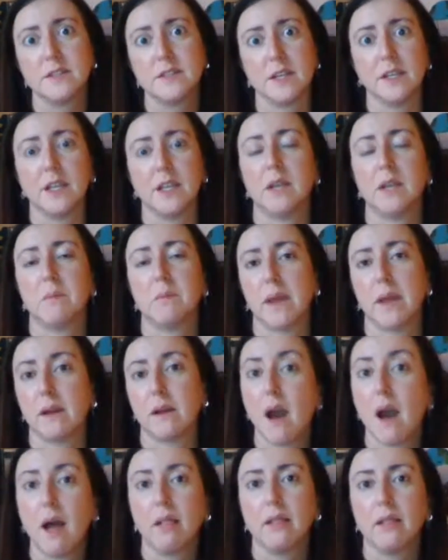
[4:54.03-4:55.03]
I need my
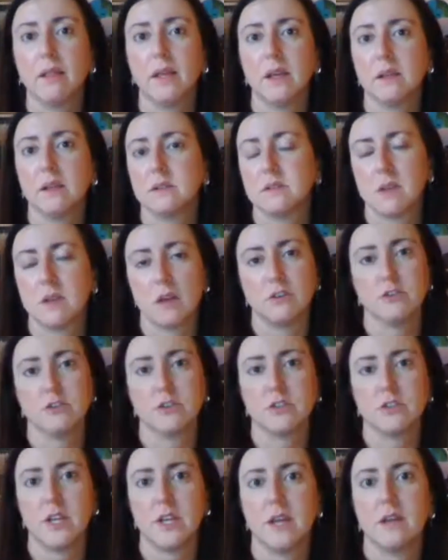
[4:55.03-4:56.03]
colleagues to
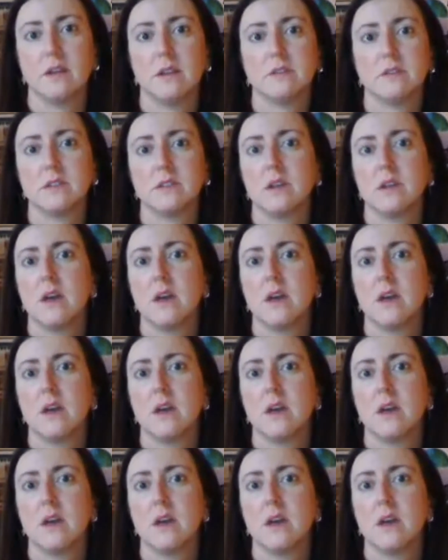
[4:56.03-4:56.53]
understand